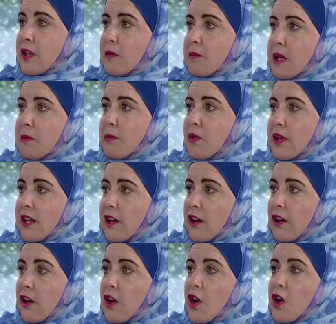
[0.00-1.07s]
million people
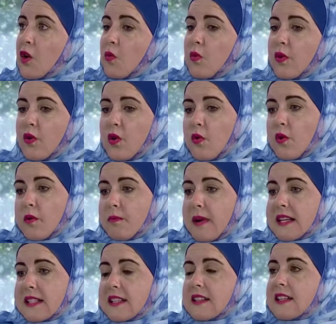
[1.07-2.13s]
here who are
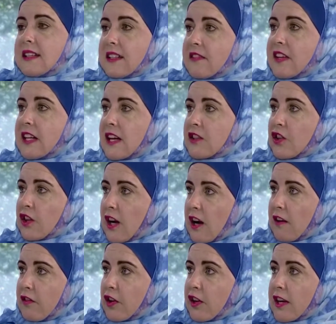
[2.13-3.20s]
basically living
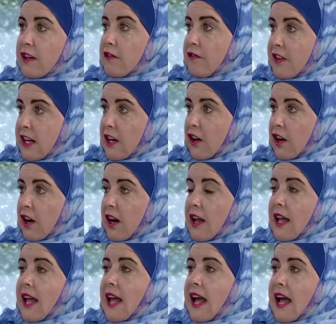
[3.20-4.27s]
undercover in fear,
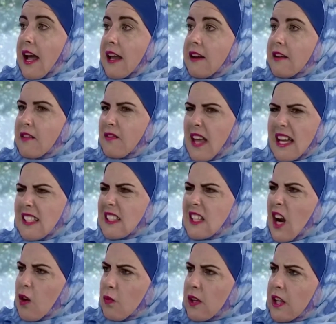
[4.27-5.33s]
and that's
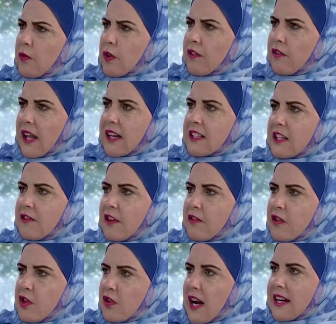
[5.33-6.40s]
not really reflective of
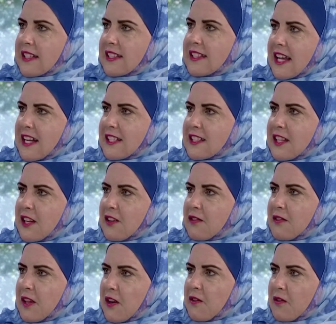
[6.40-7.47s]
the United States
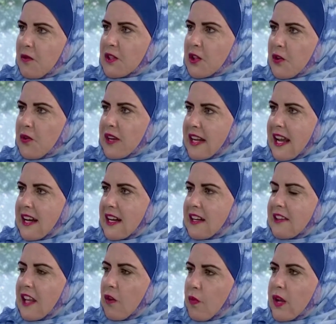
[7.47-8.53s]
that was created and
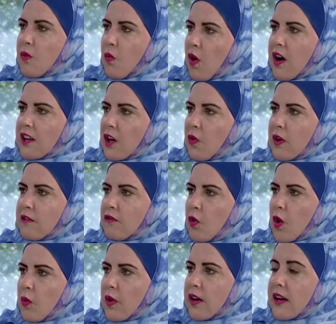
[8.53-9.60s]
that we want going
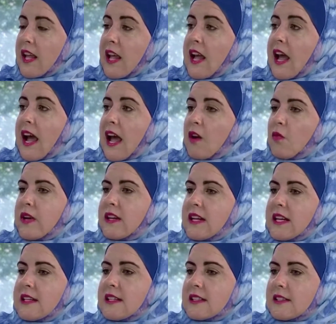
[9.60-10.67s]
forward. And we
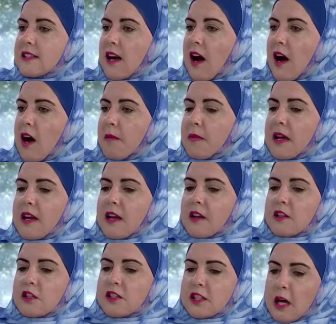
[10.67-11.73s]
need to stop
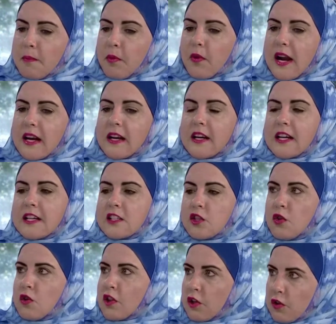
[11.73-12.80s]
separating it
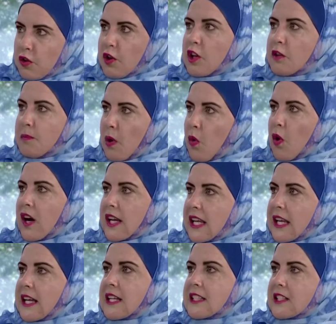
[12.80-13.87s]
into the good, poor
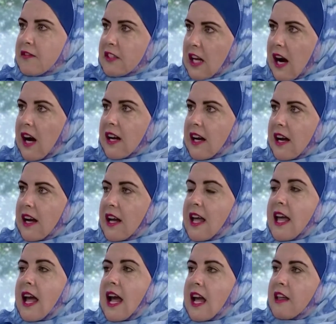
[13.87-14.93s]
kids of DACA
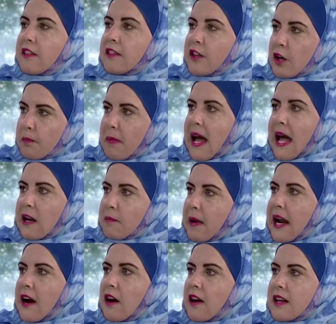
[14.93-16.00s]
and their bad
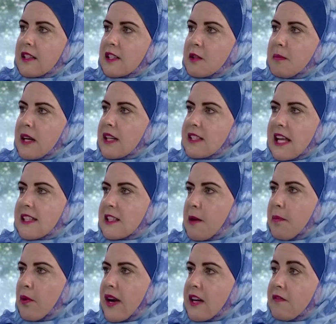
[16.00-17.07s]
parents, because that's
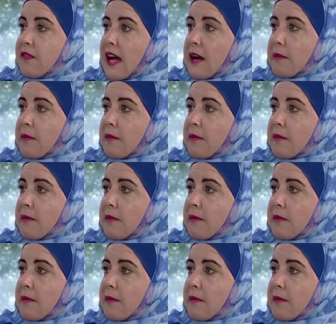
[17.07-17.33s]
separating